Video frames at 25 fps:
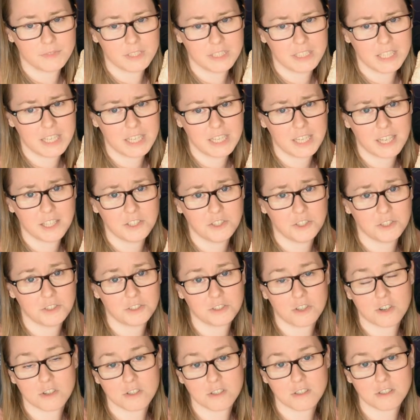then I
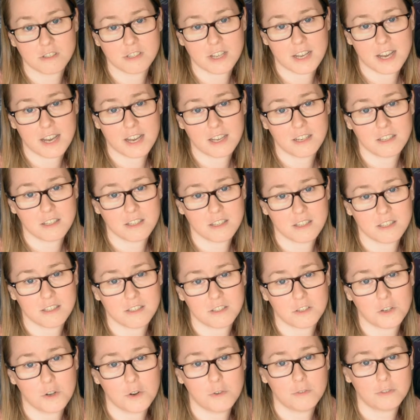just got sad
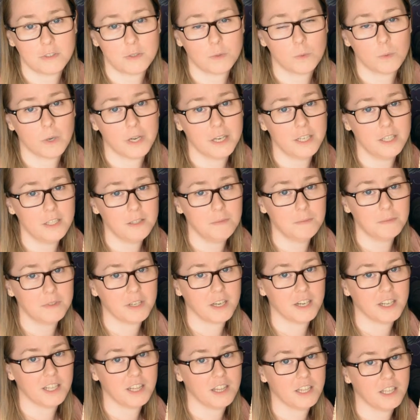and overwhelmed
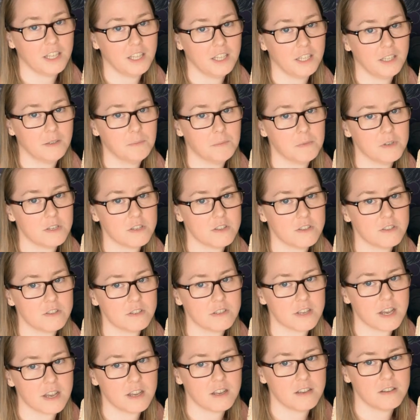I think
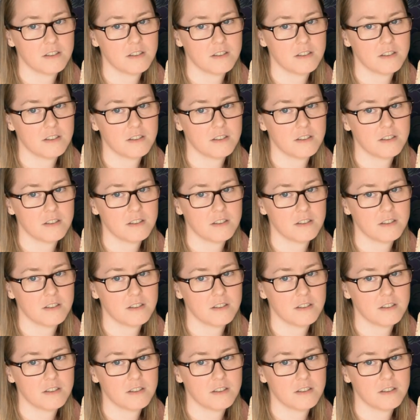because I